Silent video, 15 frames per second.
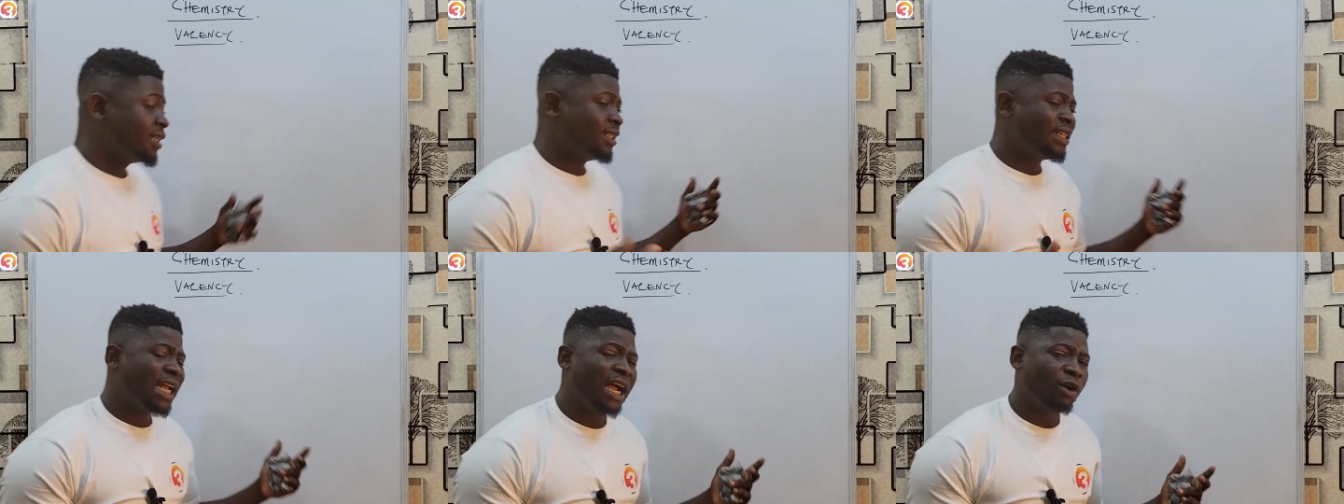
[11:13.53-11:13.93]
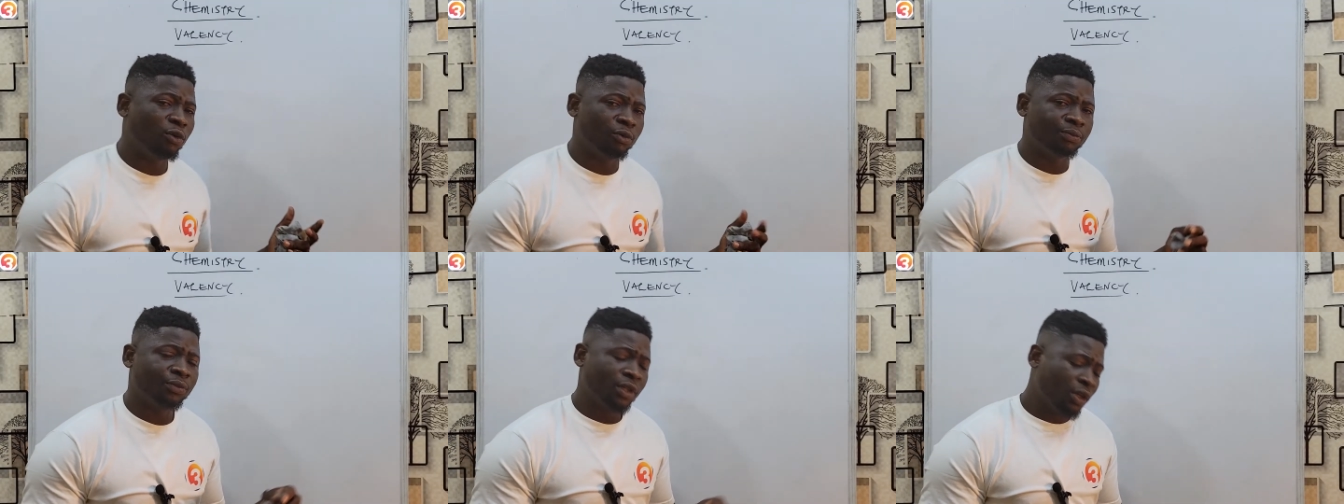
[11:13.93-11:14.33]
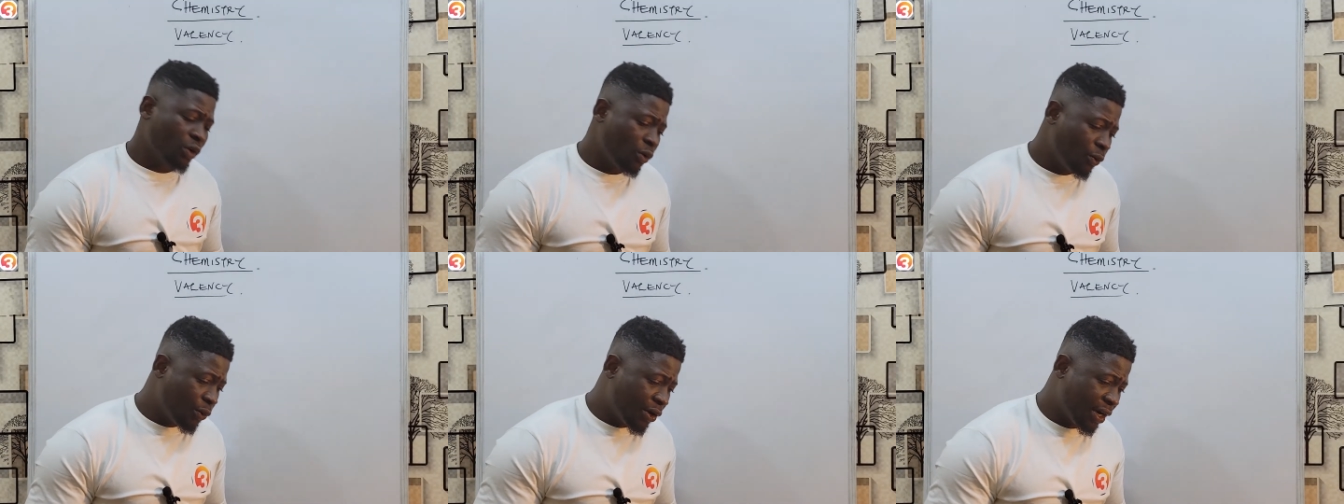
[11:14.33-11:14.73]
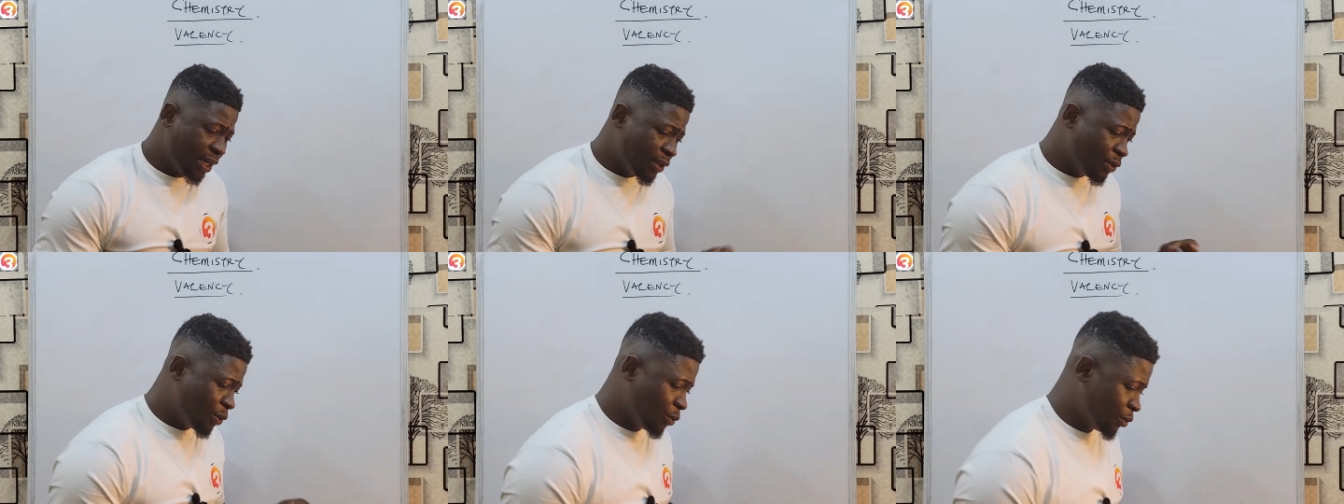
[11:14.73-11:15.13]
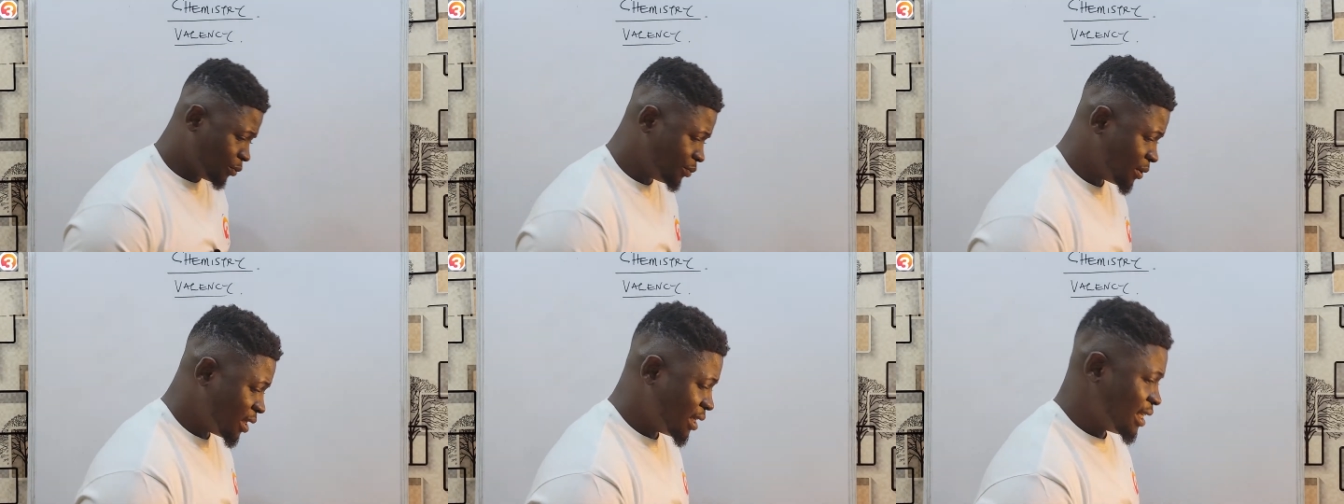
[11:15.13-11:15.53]
now we already know
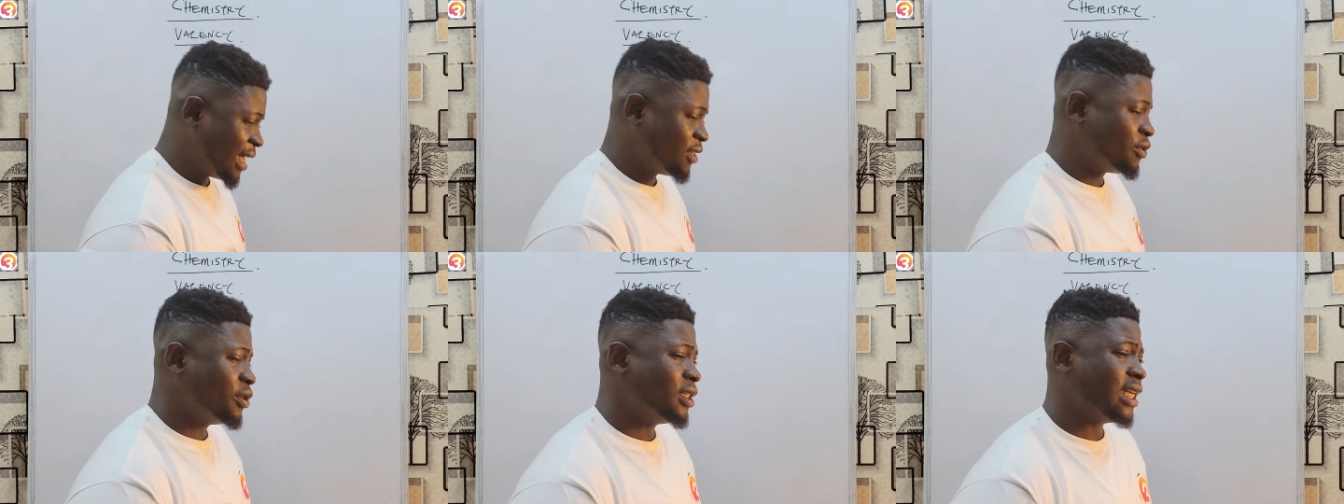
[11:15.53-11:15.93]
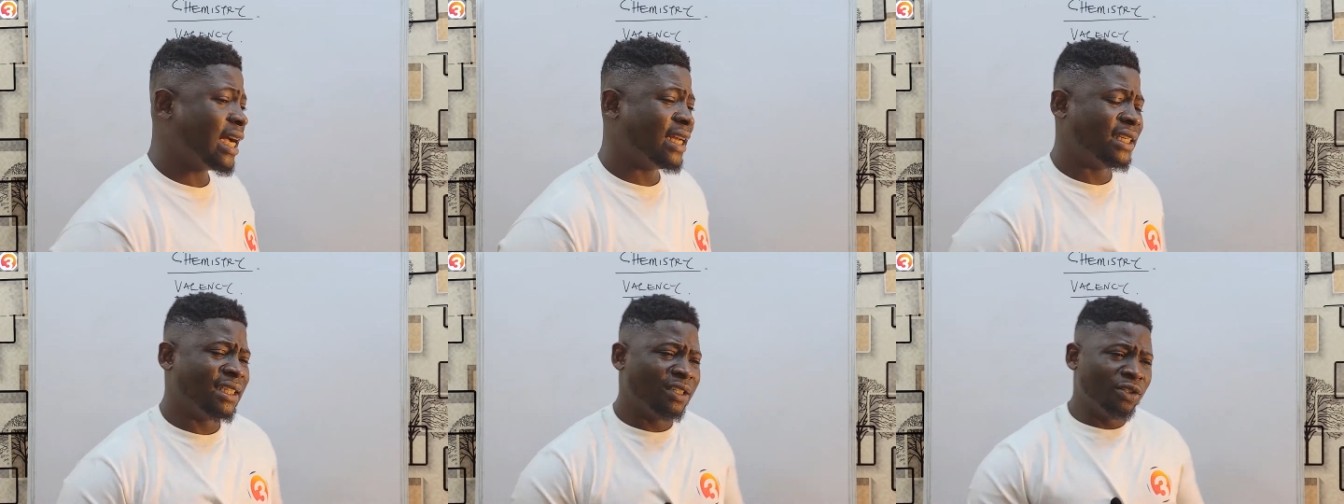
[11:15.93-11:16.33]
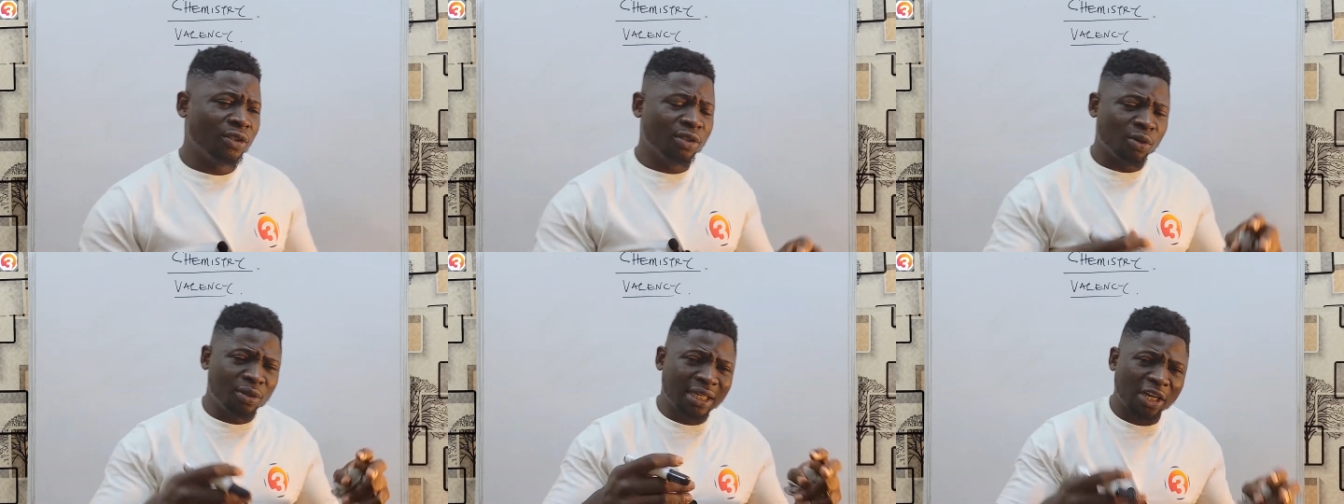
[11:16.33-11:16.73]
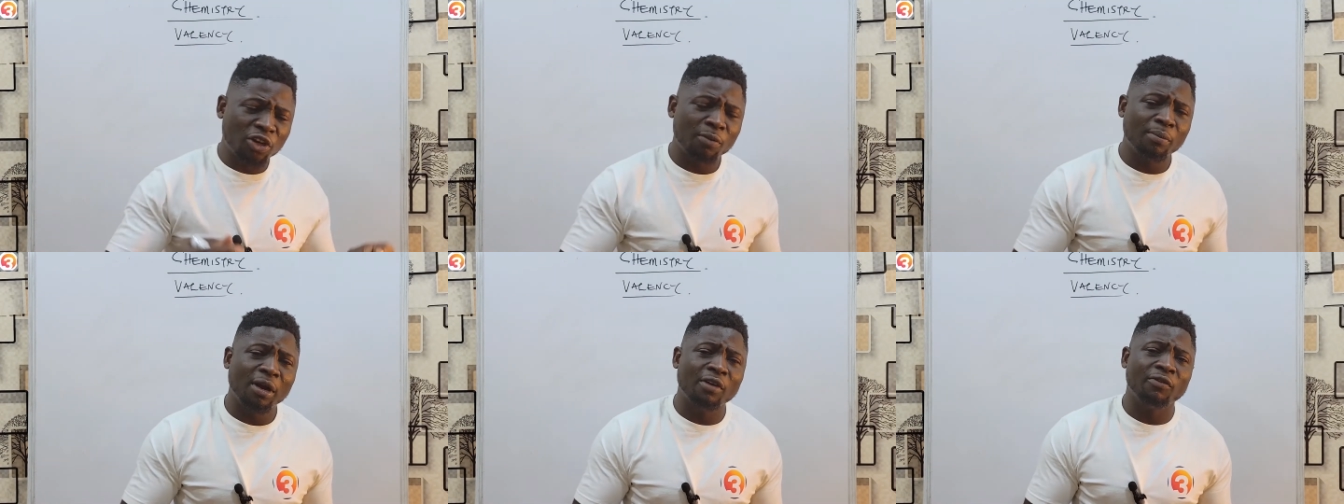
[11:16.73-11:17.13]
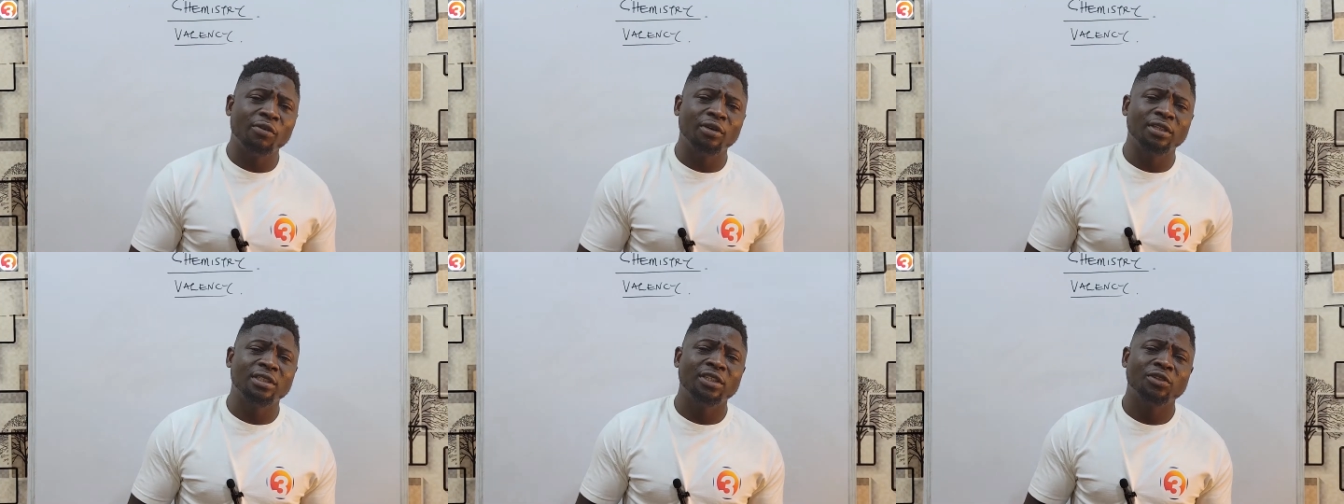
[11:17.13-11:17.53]
that what that the total number of
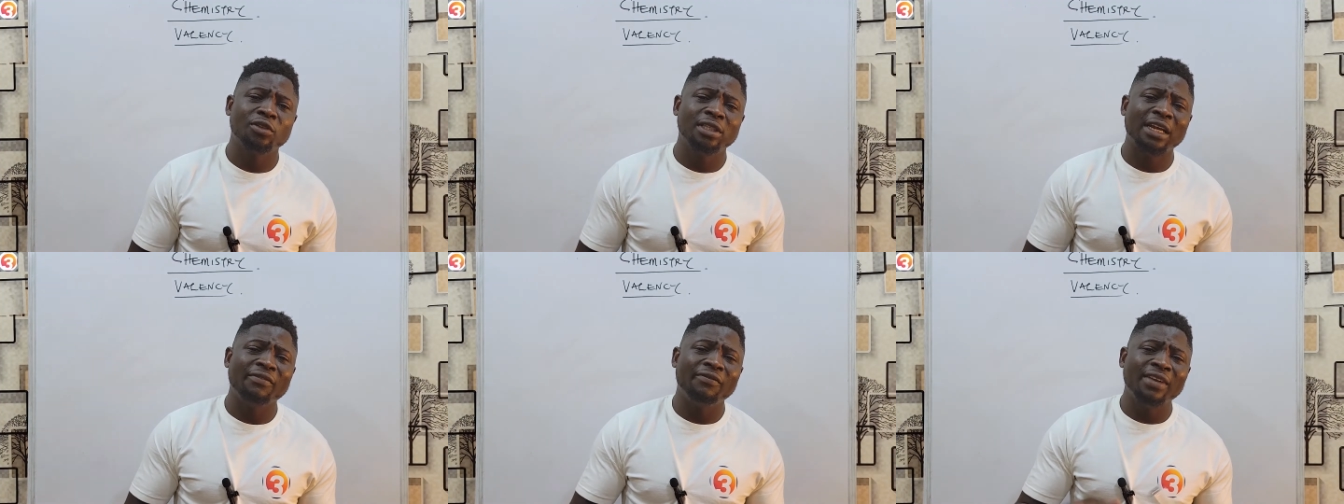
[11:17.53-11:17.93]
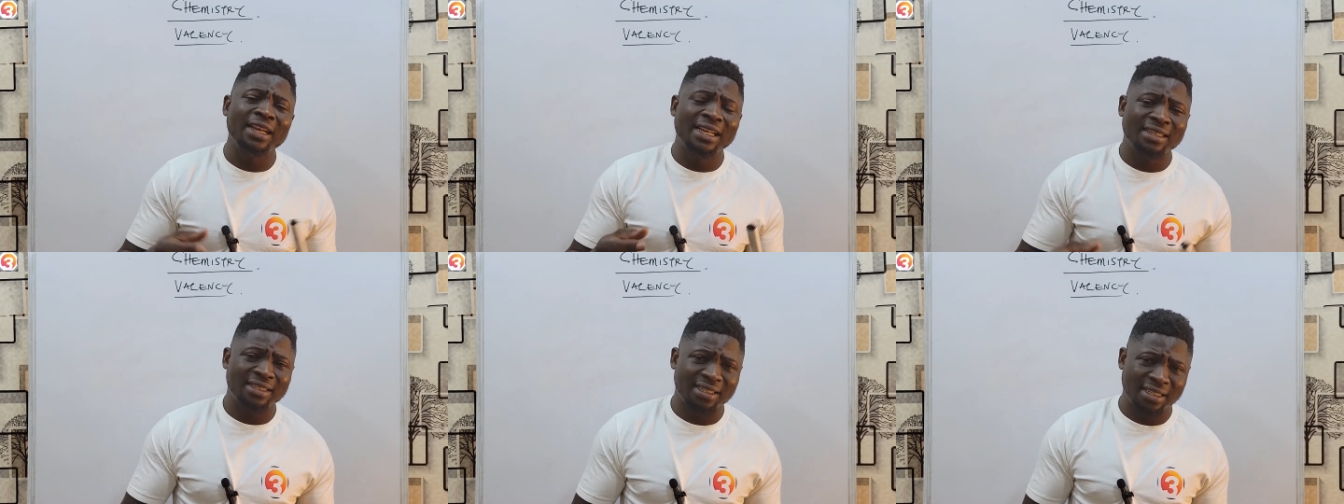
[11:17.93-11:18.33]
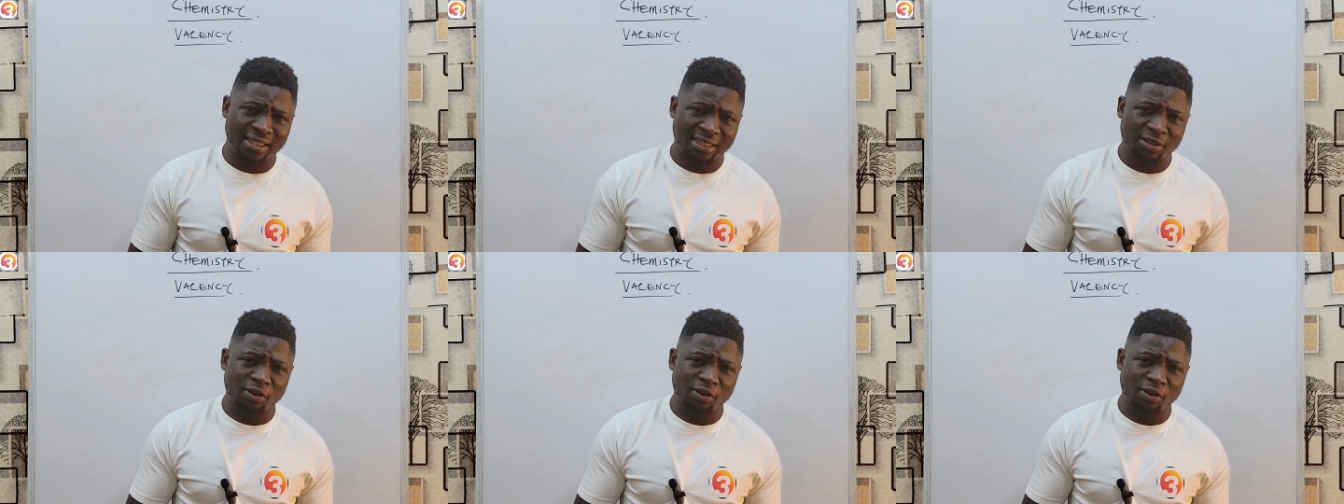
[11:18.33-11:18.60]
what the total valency